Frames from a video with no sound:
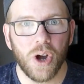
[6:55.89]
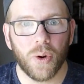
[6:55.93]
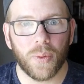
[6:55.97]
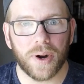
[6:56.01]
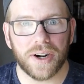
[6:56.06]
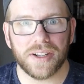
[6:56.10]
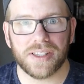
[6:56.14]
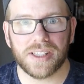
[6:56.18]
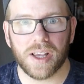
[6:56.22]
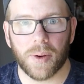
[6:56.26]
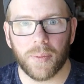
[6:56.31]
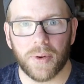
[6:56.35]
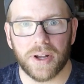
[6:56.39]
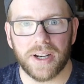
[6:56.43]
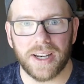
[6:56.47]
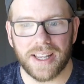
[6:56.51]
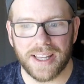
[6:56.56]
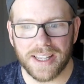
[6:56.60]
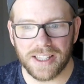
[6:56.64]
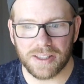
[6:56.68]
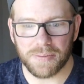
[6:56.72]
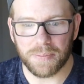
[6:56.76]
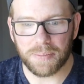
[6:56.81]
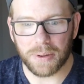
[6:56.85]
where someone
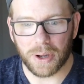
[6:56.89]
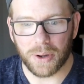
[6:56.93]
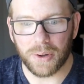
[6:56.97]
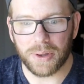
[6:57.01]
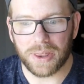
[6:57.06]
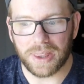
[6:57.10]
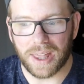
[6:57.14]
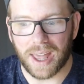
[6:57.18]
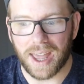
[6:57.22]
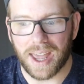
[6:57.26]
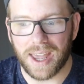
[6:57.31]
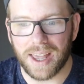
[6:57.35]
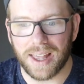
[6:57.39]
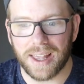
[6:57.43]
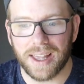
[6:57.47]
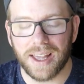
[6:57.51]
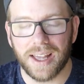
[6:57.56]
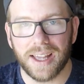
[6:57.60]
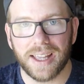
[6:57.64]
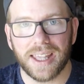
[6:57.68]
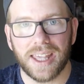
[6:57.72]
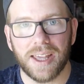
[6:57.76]
is both a